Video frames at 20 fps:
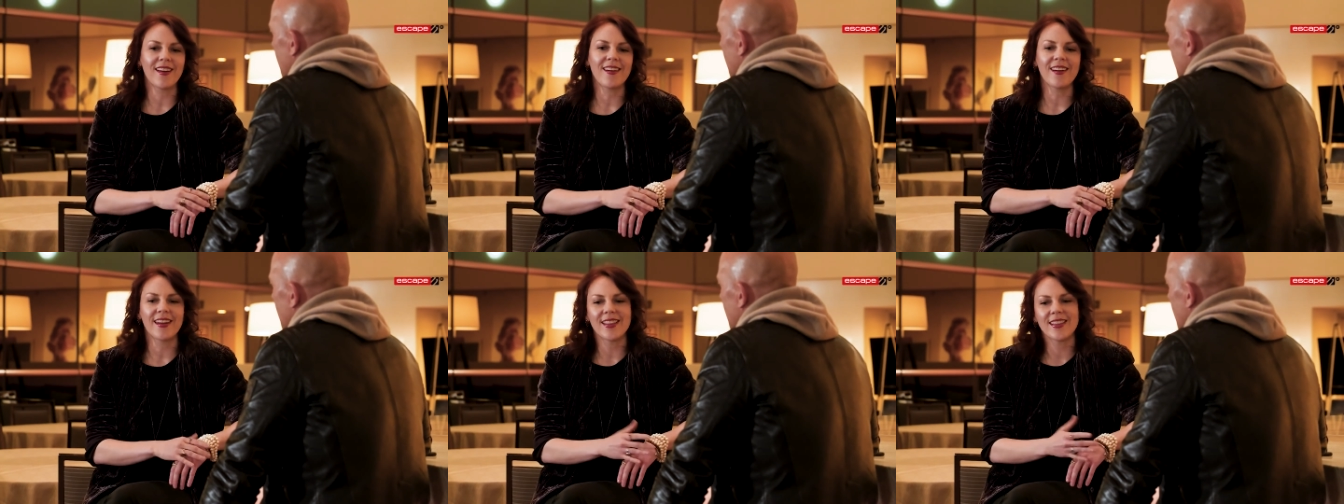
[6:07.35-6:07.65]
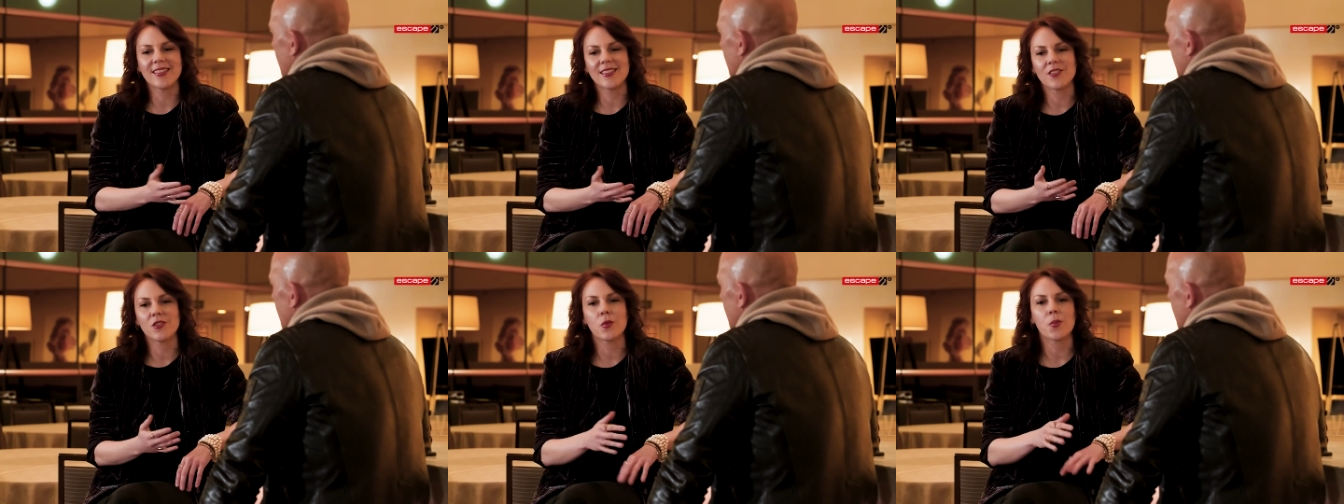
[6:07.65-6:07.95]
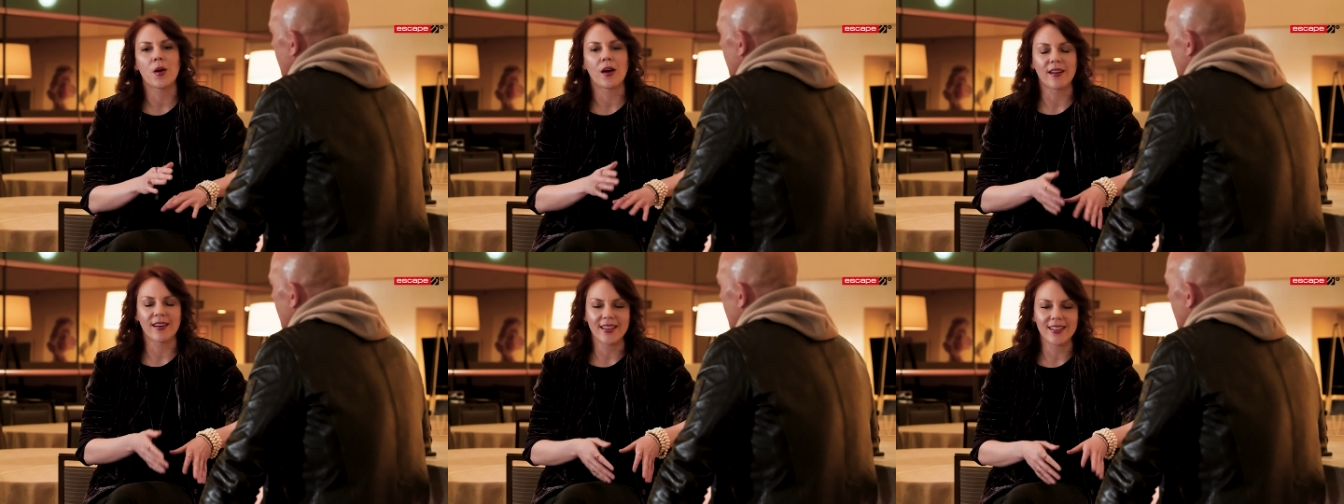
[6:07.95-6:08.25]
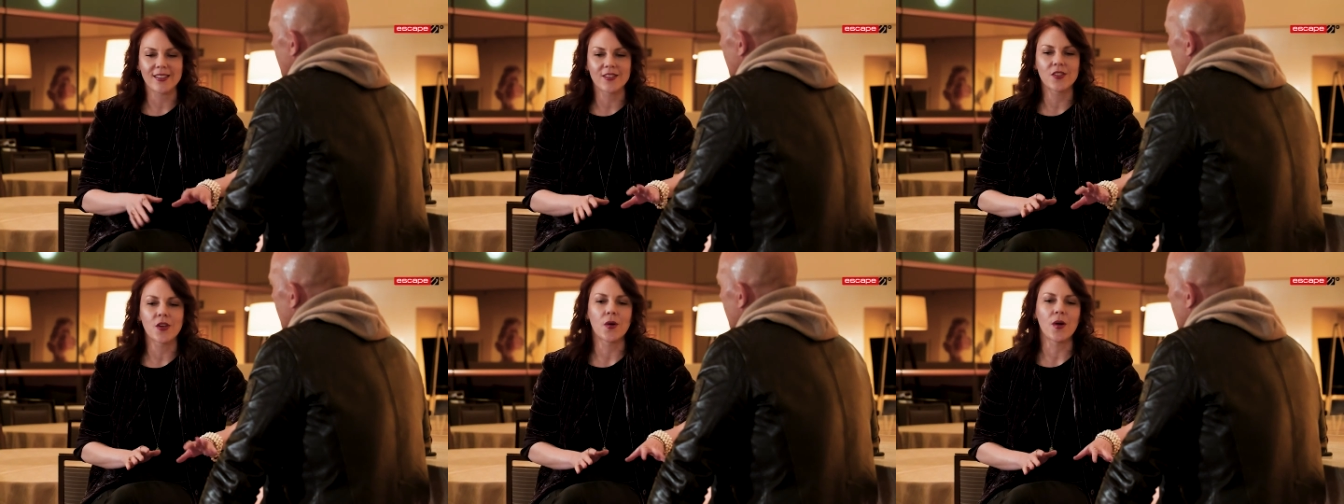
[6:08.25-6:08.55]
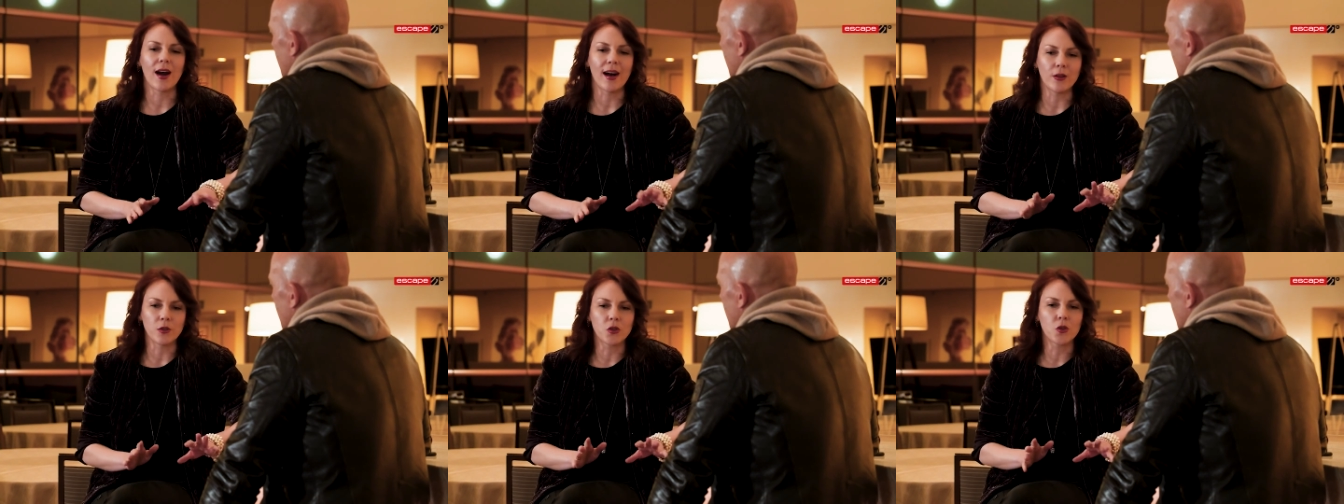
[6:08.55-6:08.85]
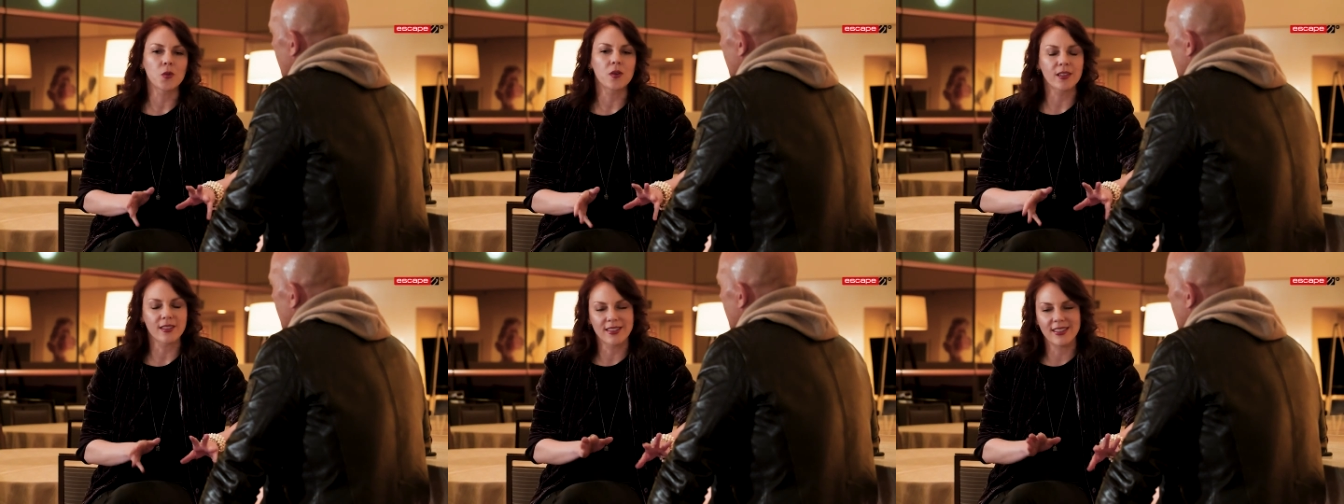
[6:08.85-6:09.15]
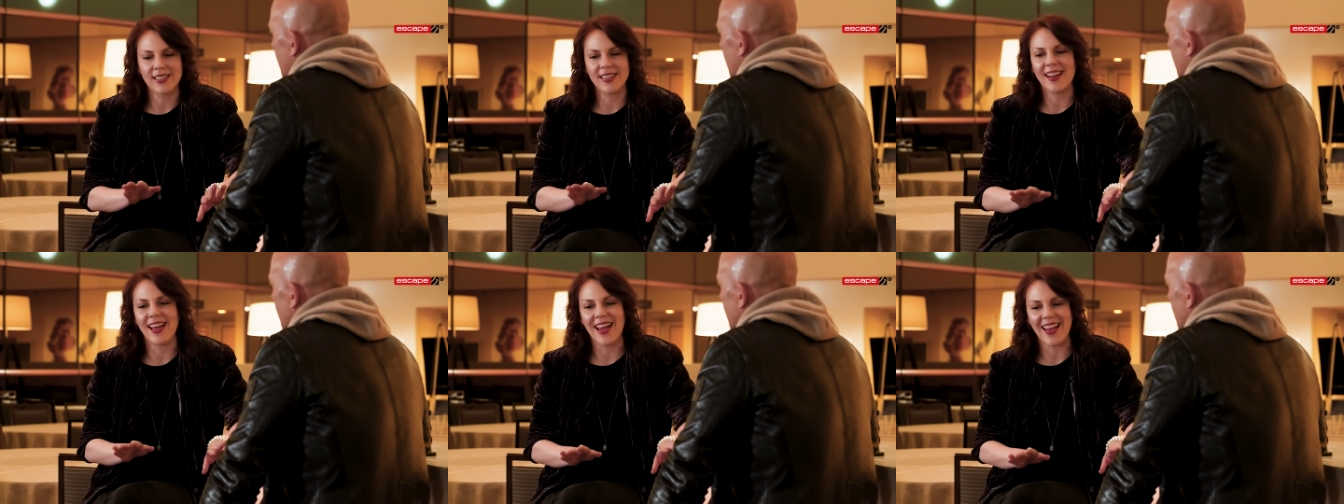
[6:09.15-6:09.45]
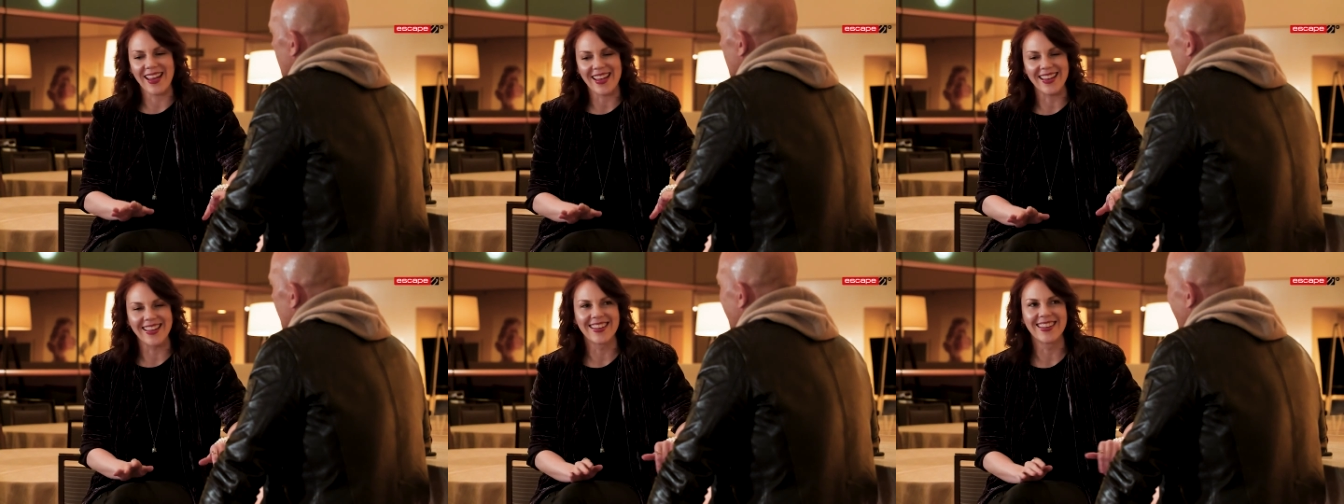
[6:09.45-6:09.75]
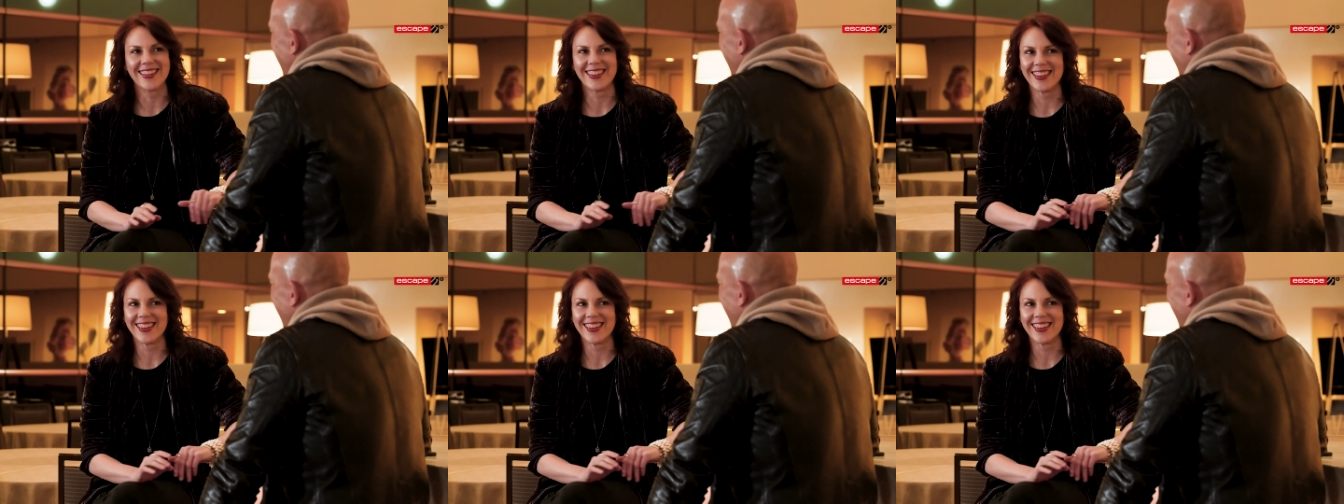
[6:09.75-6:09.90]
all right, this is a party, so I'll twerk today.